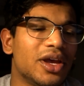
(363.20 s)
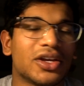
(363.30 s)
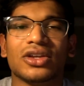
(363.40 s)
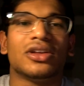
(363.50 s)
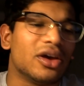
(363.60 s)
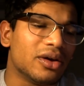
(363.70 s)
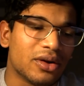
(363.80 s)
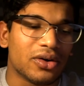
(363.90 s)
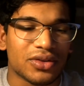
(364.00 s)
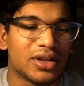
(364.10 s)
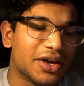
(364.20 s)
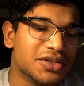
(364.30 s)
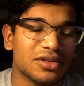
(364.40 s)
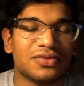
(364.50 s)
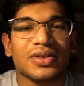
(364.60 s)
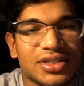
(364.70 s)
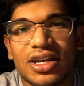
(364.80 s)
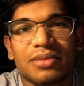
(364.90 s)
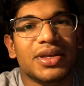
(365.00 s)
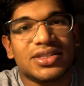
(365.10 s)
it could go along the lines of,
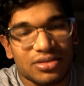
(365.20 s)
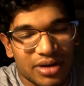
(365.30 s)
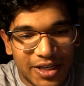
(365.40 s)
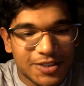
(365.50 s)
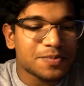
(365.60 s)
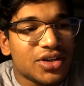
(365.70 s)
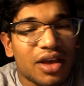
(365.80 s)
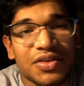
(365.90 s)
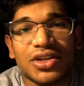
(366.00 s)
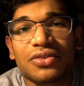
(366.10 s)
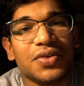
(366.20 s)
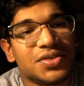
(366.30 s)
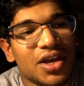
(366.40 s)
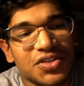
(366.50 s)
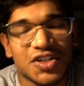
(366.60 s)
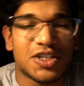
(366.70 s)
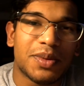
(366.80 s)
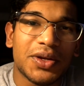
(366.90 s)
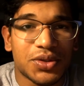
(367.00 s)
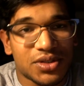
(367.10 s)
"Dear Mr. X, having done research into
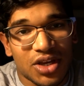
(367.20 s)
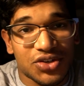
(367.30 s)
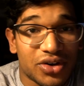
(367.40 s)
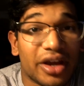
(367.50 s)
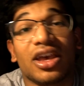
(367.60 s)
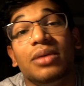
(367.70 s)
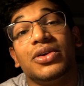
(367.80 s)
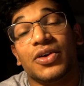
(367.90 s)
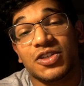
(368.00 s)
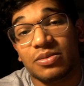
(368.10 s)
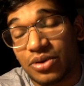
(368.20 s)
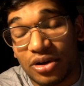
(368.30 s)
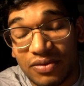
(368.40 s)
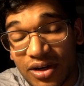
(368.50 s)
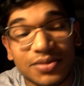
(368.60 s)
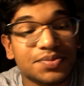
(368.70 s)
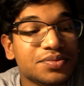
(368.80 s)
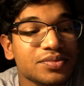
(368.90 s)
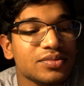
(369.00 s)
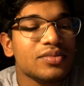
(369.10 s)
spinal surgery, I came across your profile.
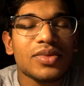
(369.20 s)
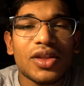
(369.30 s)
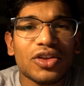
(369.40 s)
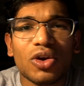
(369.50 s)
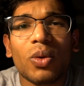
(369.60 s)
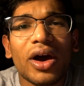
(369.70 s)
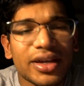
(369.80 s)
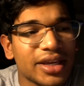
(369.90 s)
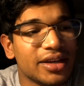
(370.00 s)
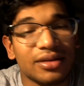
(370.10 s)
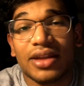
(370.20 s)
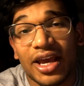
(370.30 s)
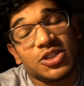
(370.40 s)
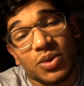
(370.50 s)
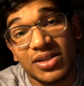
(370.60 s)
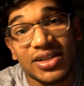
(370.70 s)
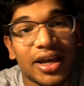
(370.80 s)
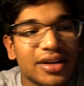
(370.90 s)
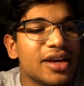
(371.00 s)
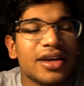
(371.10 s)
Your work in
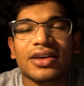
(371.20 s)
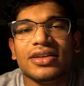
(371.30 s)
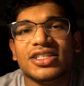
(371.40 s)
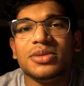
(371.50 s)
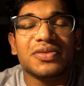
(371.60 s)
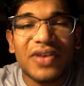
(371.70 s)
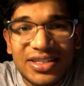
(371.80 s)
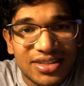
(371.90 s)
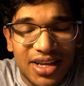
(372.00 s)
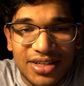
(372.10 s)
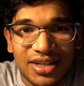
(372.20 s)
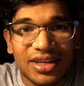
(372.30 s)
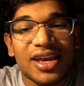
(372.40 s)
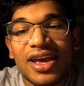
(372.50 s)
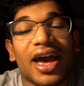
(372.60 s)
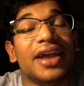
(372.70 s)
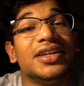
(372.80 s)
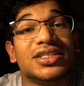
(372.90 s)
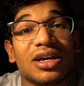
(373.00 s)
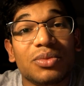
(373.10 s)
XYZ seems fascinating,
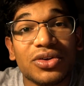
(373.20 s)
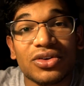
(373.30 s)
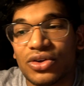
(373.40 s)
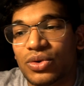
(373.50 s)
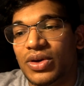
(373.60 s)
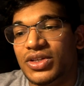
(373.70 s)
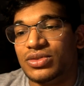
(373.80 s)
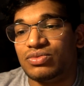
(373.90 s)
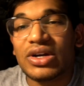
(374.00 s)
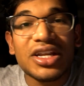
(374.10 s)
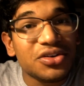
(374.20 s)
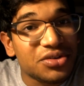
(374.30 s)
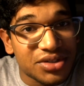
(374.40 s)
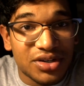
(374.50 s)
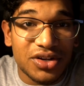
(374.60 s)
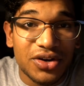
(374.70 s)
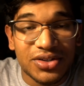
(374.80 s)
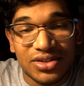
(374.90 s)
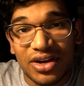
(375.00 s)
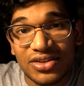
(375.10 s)
and as someone who is really interested in
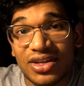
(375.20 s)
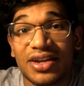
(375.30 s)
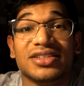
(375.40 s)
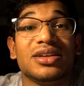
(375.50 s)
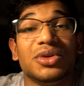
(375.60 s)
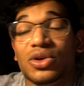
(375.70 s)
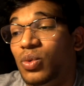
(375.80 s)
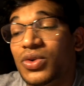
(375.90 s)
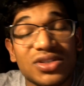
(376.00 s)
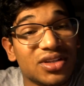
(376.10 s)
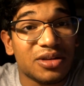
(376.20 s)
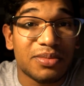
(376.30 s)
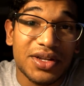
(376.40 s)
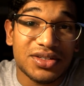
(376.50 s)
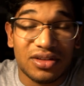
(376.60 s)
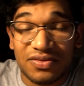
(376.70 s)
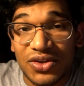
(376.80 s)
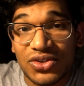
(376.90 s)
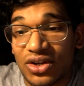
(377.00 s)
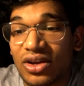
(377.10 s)
neuroscience and as someone who wants to study medicine in the
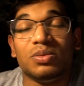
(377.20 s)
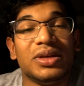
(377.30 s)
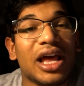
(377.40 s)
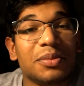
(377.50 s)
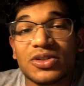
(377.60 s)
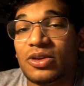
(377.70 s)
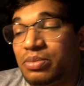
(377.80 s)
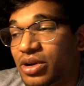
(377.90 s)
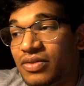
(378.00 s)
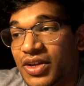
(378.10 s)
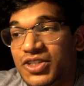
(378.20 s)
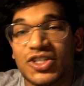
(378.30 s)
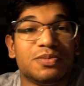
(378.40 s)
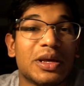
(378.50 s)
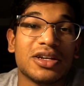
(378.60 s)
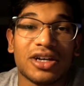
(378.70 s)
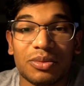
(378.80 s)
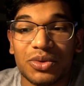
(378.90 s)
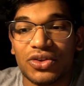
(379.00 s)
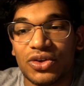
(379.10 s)
future, it would be an absolute privilege to spend
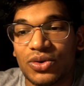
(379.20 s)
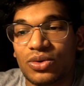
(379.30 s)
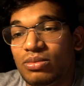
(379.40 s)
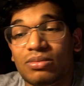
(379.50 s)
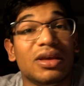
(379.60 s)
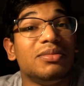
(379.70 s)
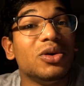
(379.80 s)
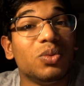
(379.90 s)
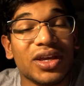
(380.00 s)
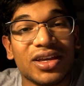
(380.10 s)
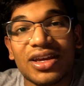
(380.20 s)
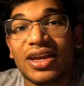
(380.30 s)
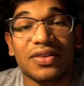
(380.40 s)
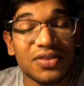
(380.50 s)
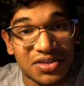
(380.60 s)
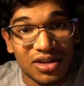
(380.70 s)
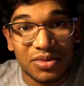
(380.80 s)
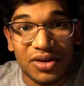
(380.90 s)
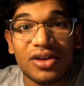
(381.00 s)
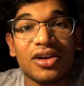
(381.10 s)
time with you, maybe a week in the
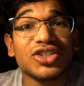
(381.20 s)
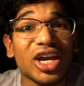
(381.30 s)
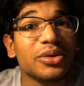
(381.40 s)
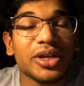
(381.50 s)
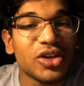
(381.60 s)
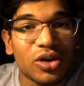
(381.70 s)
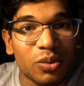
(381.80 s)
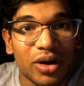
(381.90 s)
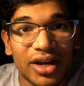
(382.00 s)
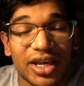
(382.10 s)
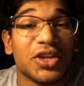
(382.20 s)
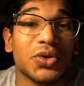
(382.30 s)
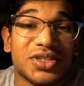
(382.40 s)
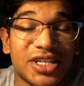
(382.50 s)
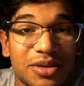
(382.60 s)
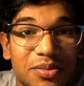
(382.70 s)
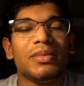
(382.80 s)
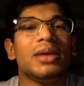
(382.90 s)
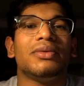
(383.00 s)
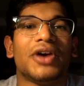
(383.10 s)
summer, shadowing your work and your team.
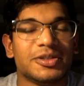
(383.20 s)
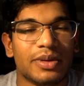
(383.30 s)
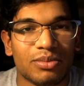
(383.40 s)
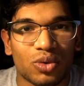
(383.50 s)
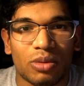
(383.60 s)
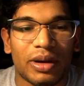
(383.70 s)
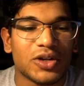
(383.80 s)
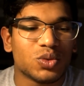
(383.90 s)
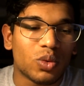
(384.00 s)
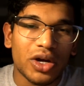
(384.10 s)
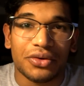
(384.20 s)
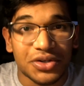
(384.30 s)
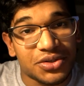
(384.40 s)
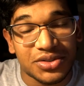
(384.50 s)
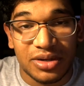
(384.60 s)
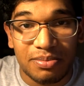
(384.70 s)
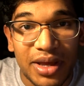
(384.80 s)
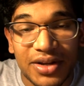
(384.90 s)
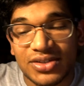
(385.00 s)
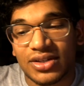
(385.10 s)
Then maybe write a bit more about why you're interested in
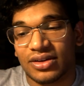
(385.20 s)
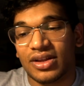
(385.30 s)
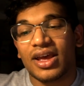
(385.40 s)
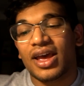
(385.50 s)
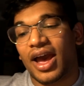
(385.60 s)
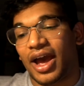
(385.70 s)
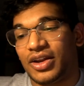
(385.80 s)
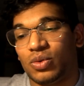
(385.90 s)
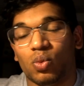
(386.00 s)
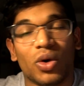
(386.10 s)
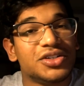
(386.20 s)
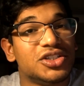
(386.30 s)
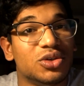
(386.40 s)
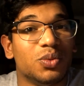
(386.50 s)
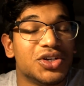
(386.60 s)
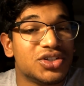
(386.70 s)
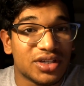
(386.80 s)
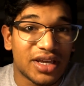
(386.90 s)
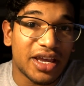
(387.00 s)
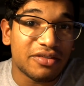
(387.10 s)
medicine and what you wish
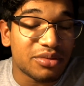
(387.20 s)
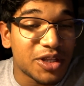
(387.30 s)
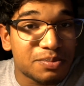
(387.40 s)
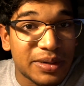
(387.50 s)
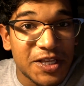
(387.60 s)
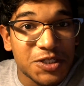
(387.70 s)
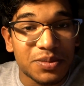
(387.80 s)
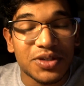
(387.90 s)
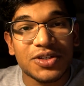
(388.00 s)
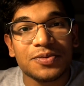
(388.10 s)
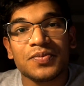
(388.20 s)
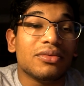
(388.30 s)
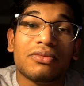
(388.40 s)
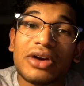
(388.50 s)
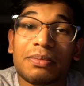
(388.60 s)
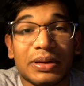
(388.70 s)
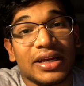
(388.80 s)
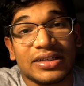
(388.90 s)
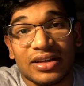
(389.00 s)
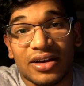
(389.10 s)
to gain from this placement." Really
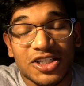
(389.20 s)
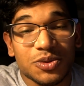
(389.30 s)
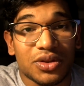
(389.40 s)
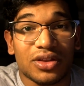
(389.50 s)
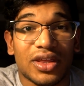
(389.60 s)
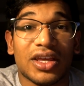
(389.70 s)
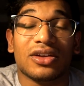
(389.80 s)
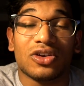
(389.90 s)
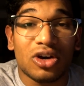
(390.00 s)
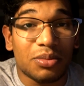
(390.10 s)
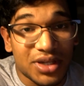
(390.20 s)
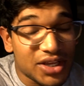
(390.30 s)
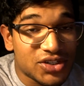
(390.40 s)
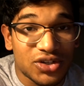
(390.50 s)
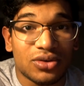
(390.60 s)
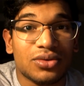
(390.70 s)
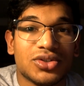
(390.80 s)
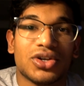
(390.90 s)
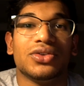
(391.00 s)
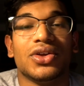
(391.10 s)
politely ask whether they can accommodate you
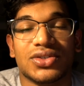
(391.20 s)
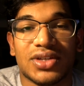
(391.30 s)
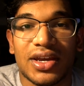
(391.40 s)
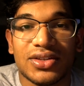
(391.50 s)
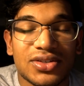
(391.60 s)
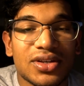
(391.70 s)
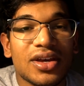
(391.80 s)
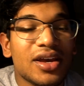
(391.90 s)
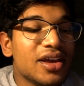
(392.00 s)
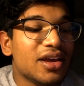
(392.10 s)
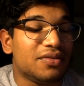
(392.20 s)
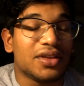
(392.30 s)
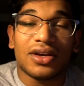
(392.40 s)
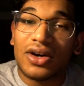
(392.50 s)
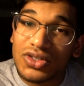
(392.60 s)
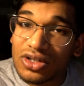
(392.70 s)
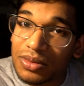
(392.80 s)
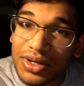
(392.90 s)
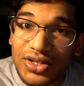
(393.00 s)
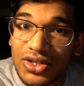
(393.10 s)
during those dates. If they can't
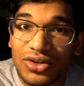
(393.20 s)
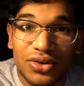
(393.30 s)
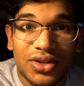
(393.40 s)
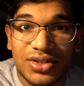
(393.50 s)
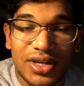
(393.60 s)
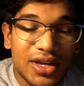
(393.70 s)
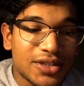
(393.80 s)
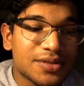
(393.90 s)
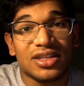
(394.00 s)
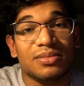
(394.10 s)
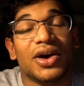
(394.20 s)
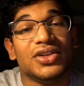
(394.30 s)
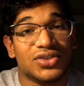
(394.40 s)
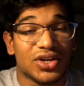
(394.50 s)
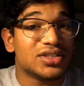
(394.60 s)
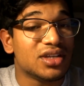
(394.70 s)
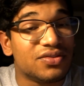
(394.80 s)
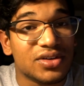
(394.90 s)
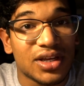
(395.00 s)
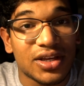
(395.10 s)
accommodate you during those dates, they might suggest
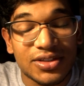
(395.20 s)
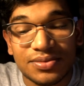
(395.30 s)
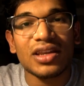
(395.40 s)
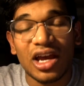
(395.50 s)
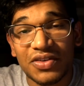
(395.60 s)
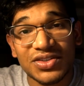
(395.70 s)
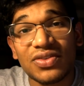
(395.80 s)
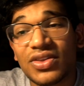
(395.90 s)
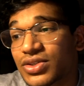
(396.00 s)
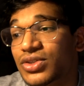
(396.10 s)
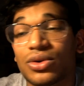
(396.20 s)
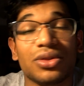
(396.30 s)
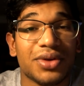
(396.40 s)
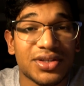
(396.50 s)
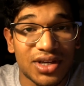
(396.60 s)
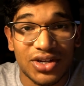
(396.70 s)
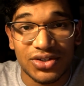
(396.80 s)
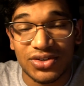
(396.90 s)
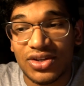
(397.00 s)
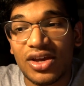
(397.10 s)
different dates. Now, if you send this to 2 or 3
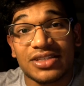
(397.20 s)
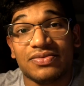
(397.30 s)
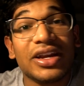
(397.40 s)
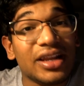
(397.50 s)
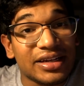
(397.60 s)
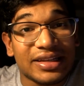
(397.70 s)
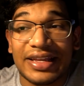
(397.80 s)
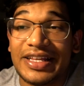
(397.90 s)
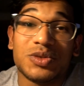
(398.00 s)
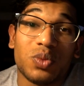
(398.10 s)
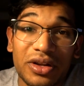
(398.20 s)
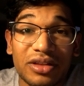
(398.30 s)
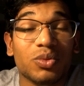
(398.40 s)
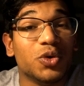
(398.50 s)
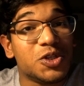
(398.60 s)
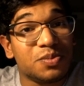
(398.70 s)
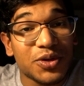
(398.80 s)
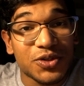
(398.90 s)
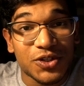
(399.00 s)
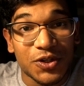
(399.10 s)
surgeons, it's very likely that at least one of them will
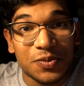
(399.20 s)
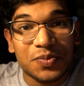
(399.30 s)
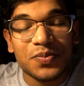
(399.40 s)
respond to you.